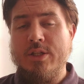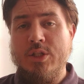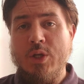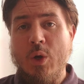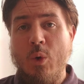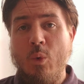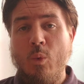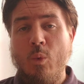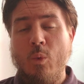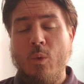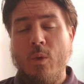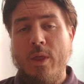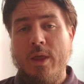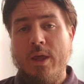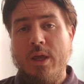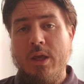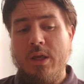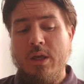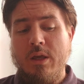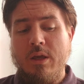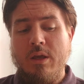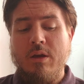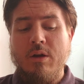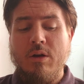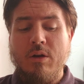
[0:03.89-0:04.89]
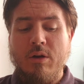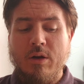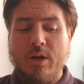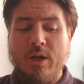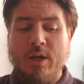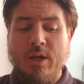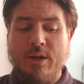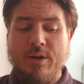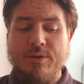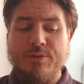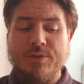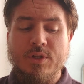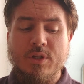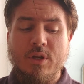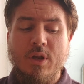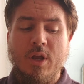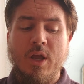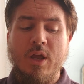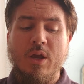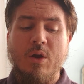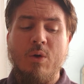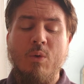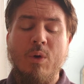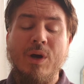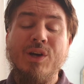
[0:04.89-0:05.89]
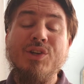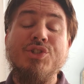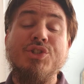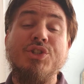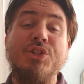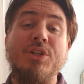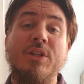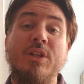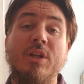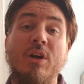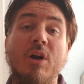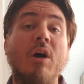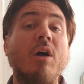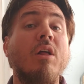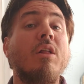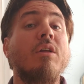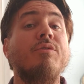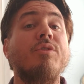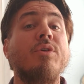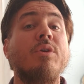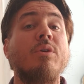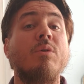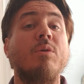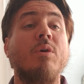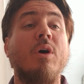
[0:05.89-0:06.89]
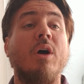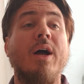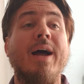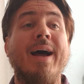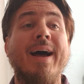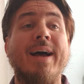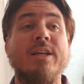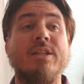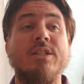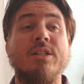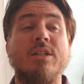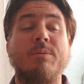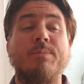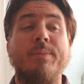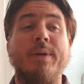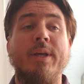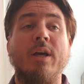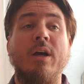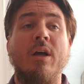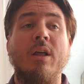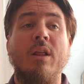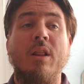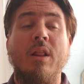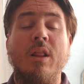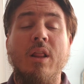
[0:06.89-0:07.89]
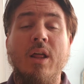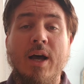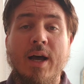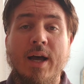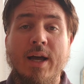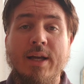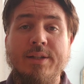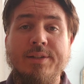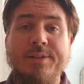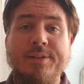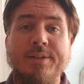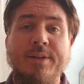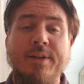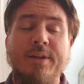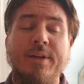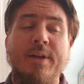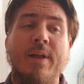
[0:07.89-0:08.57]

So here is a question that all of you ask me a lot,